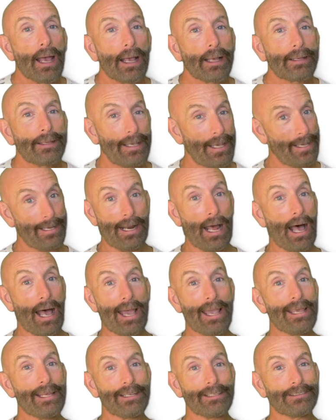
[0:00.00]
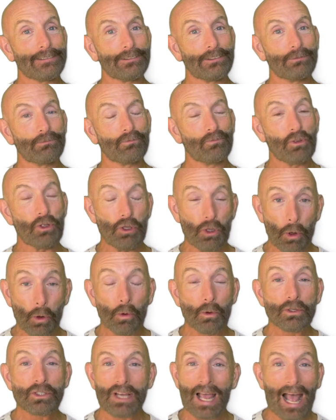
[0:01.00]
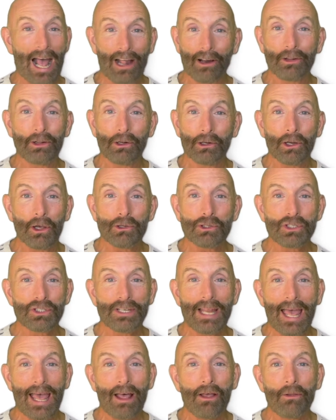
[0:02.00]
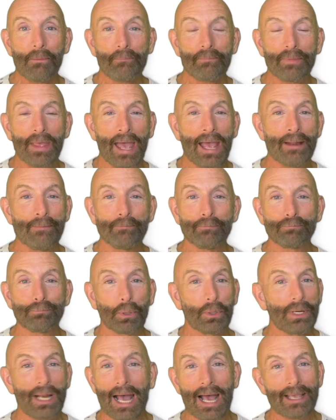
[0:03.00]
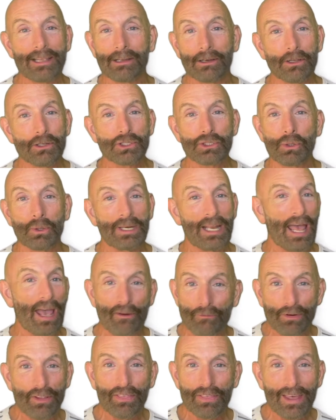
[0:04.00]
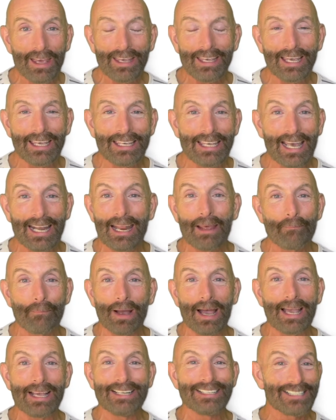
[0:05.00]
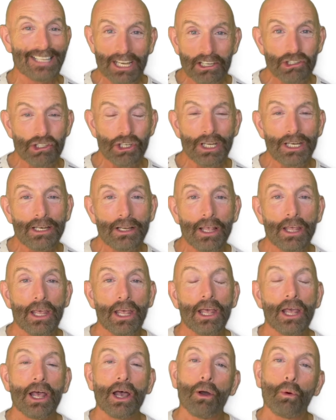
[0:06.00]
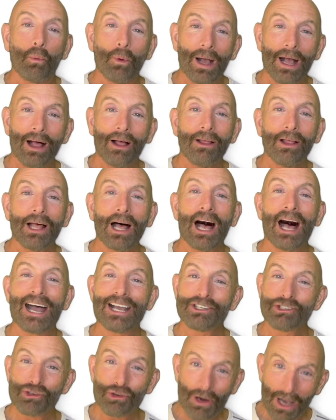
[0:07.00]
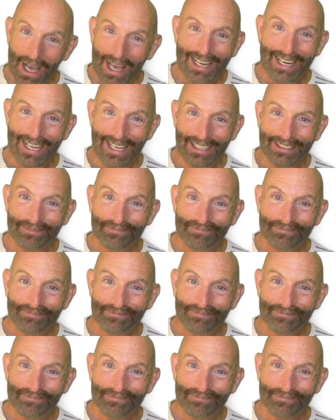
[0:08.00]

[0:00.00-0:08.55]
can I use allulose now and put allulose on everything and get at my addiction? Well, I tried it